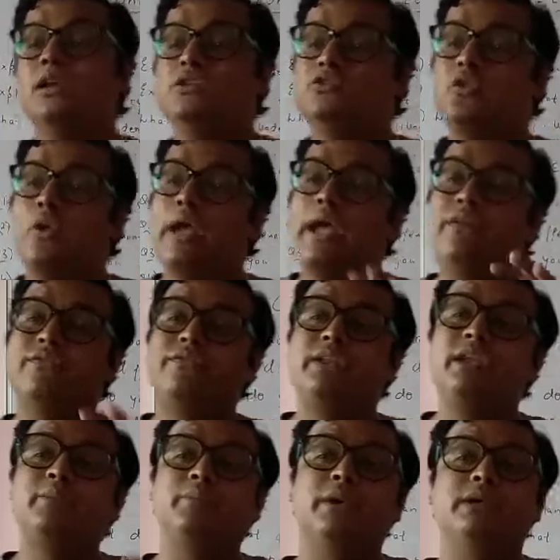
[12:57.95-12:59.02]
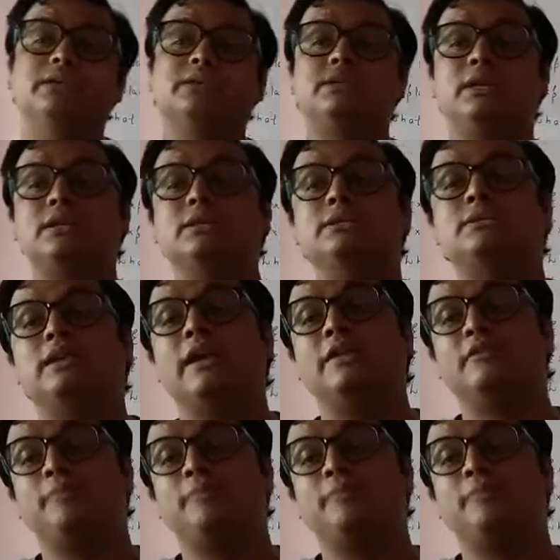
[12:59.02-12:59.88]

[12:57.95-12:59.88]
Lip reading: So every person is